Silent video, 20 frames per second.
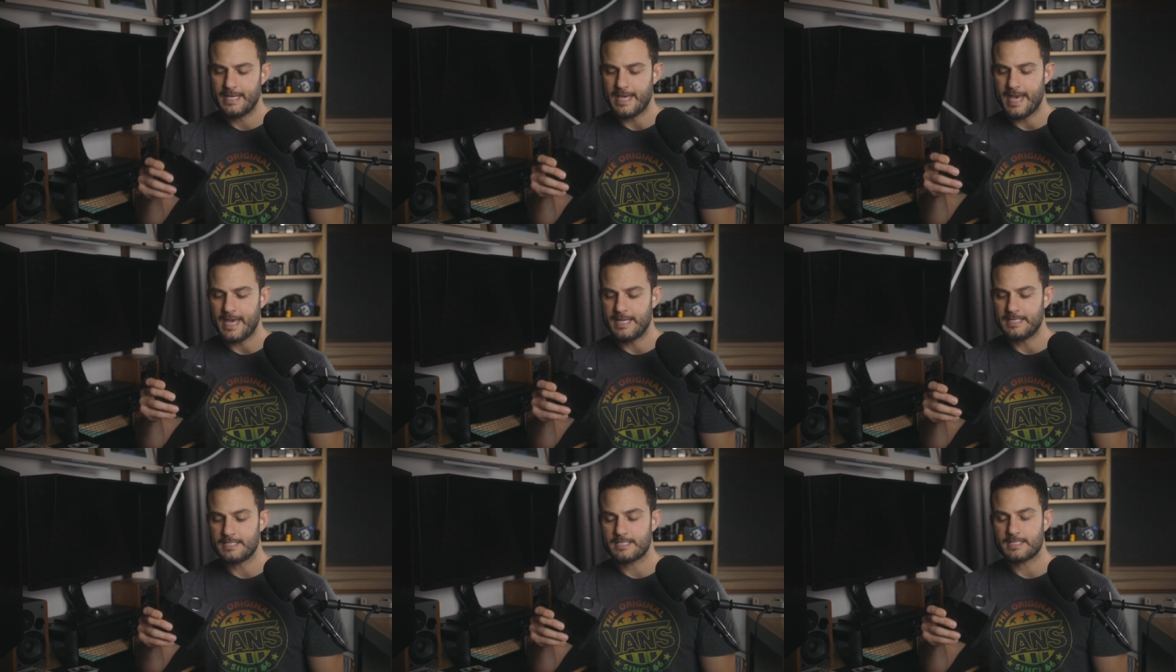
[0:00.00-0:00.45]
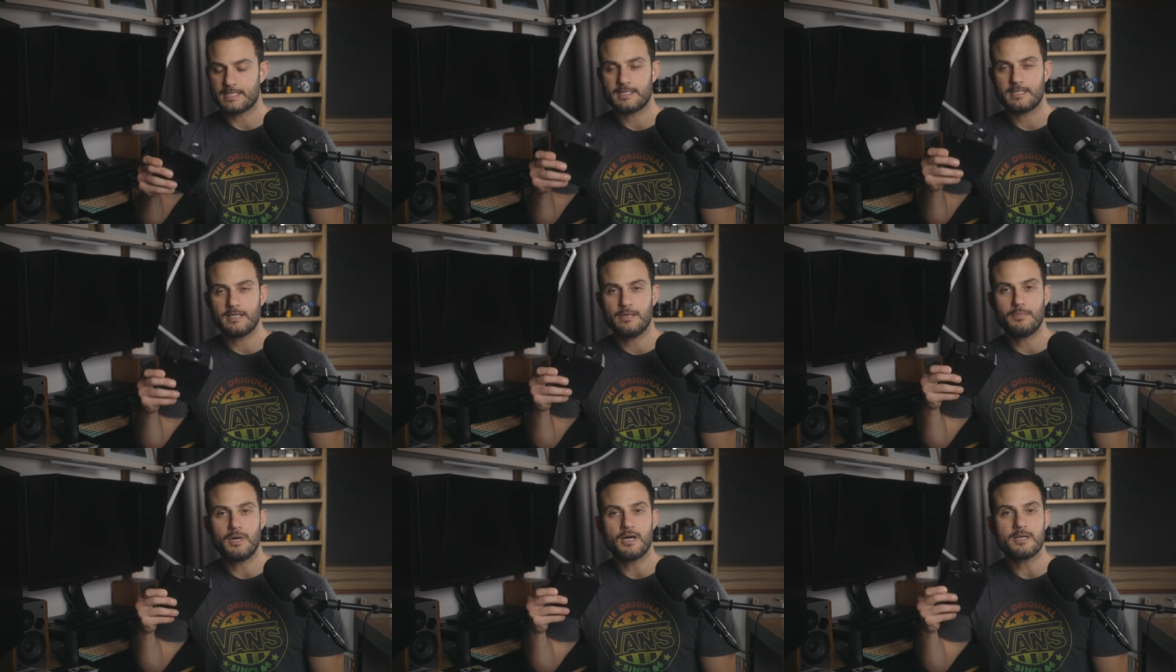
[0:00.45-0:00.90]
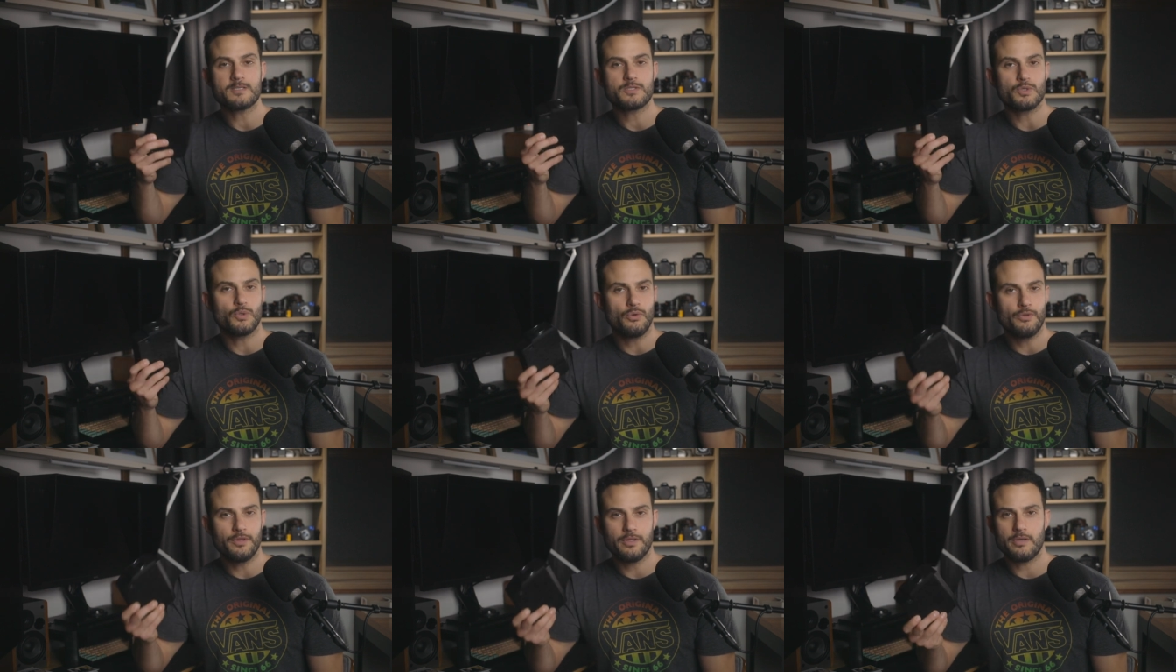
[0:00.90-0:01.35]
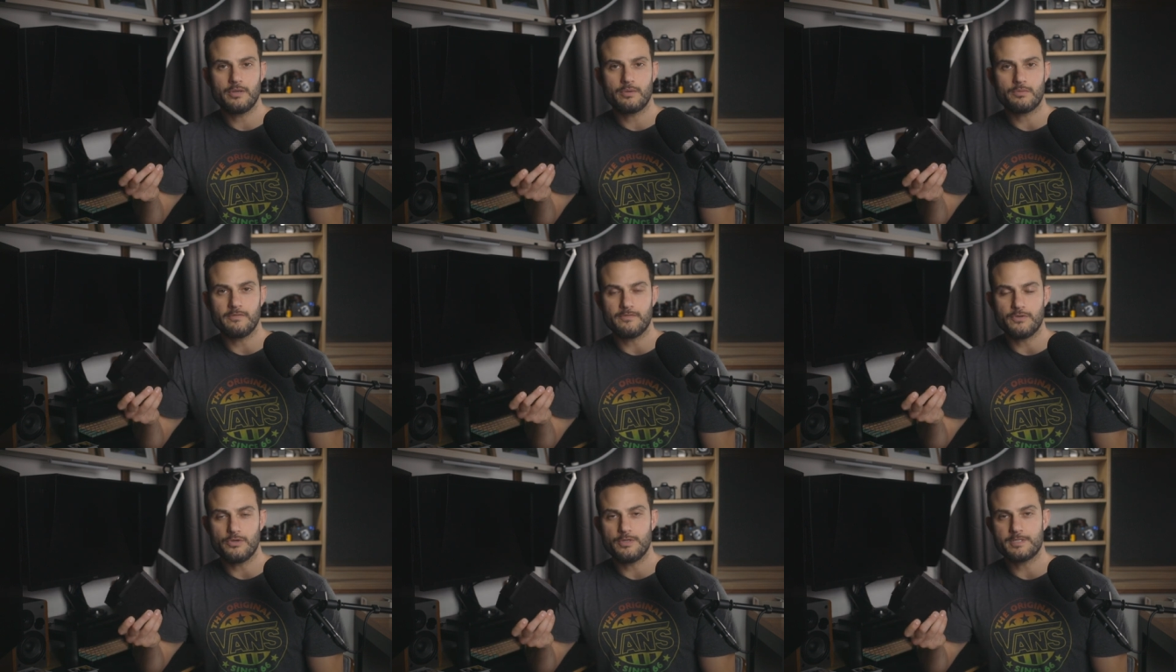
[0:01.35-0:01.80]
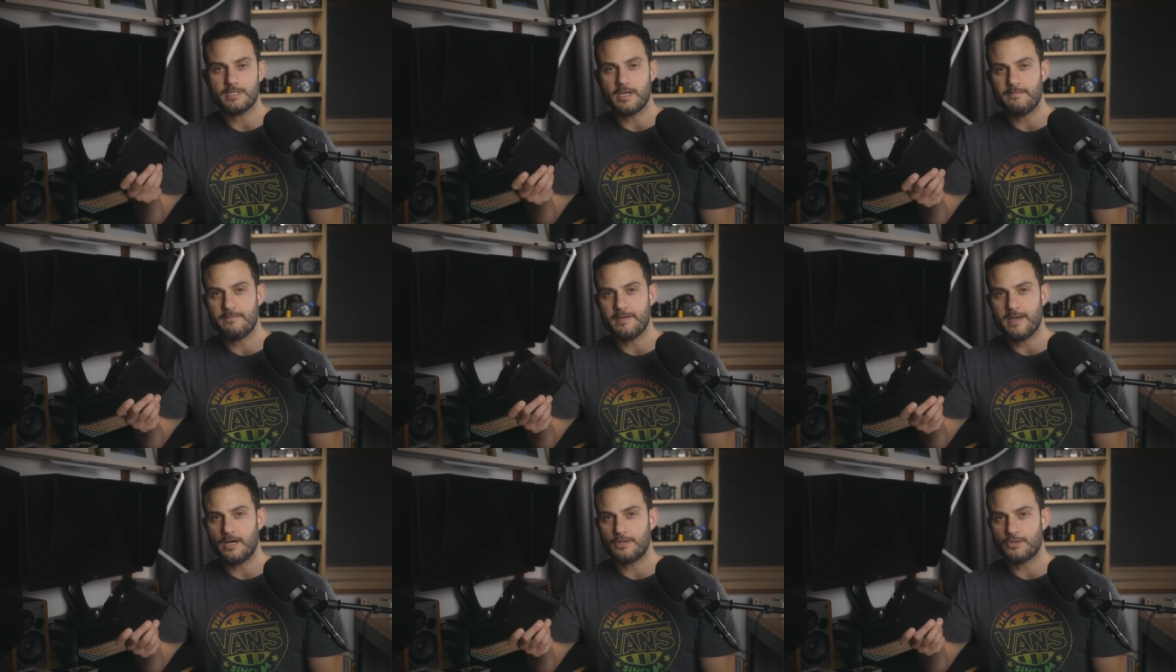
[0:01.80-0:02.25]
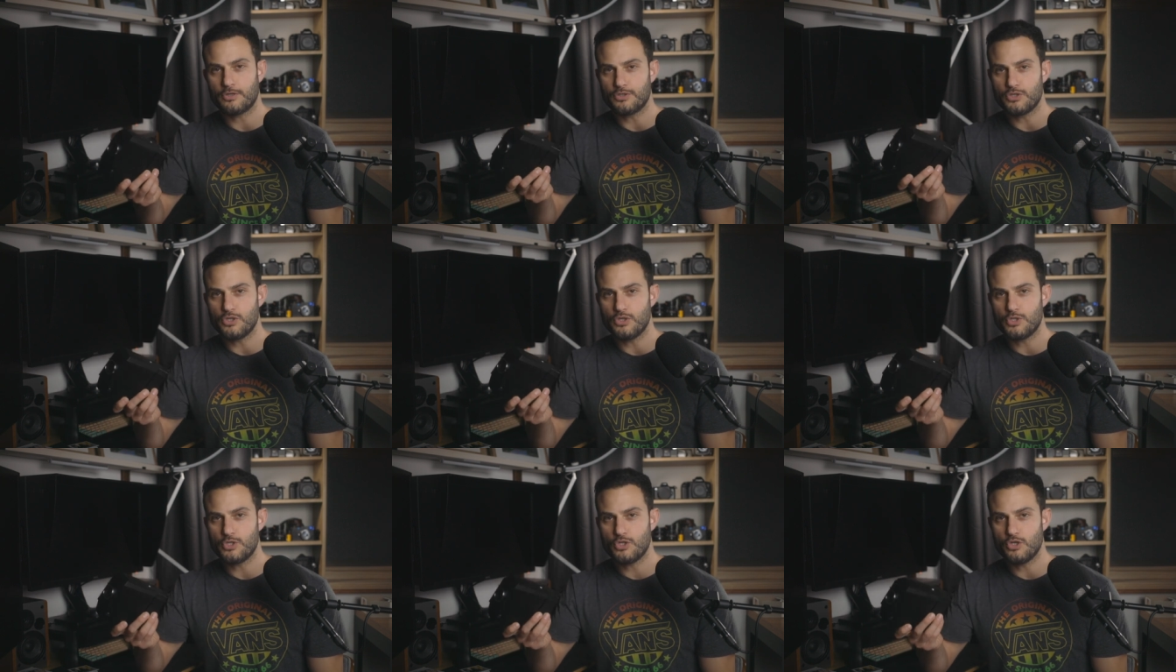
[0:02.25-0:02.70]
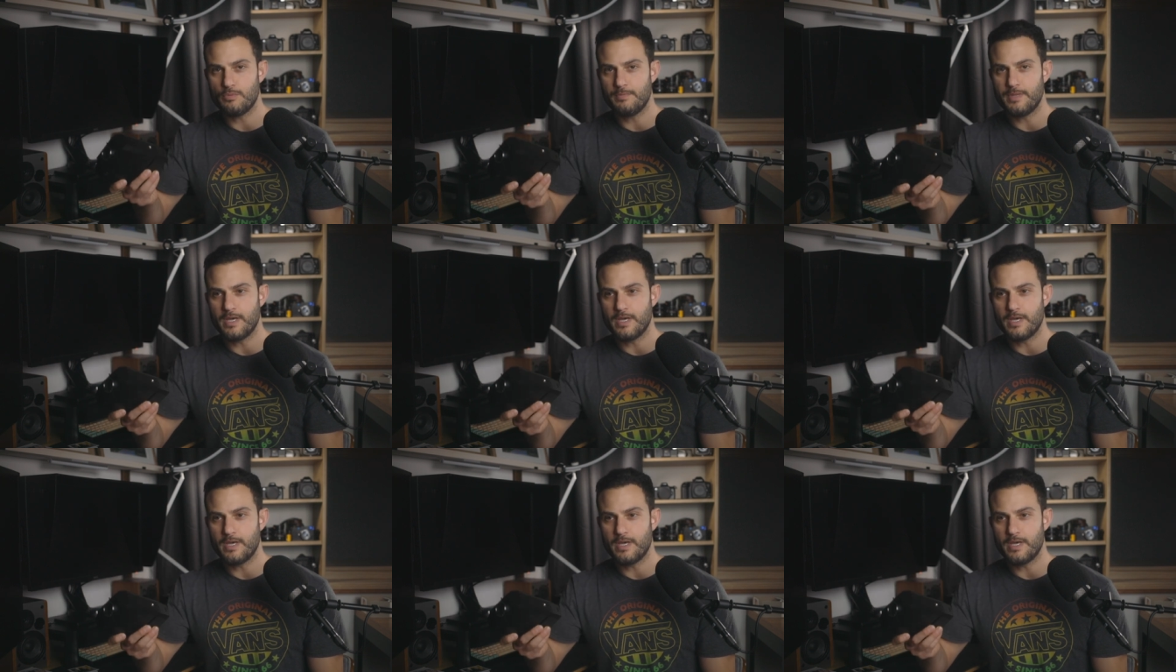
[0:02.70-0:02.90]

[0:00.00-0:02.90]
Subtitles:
And amongst all the reviews I found on YouTube,